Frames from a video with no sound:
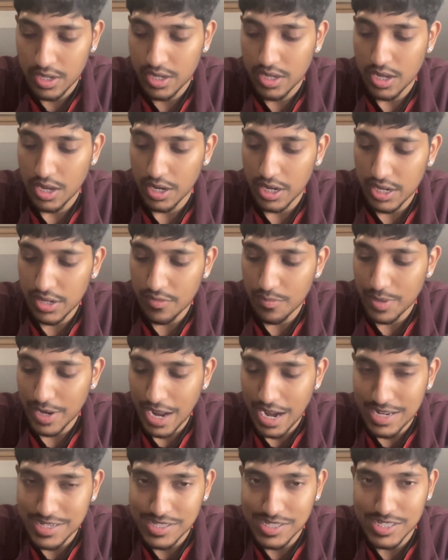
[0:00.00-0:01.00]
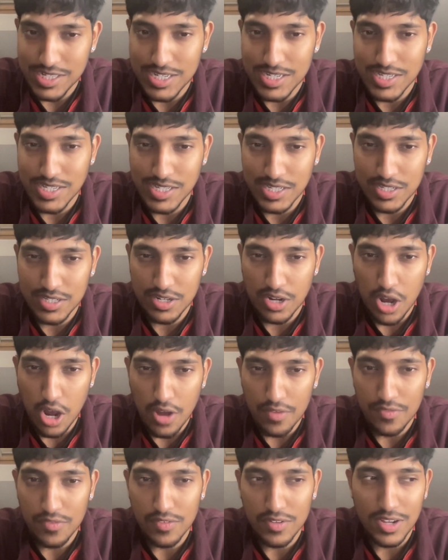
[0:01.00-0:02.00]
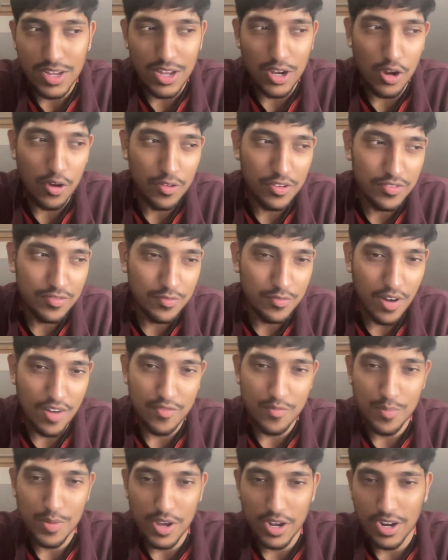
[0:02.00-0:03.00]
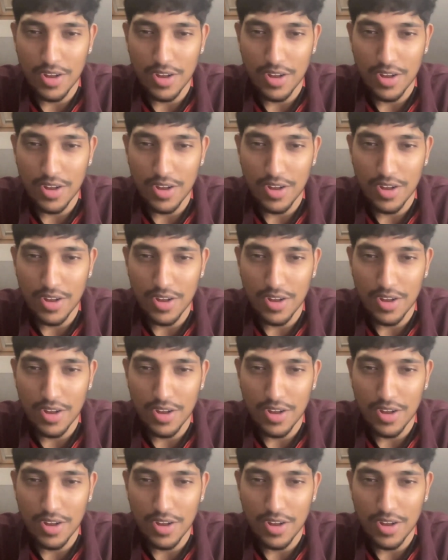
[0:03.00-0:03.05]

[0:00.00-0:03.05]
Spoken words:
I'm going to give McAllister a 6.5, along with Gravenberch.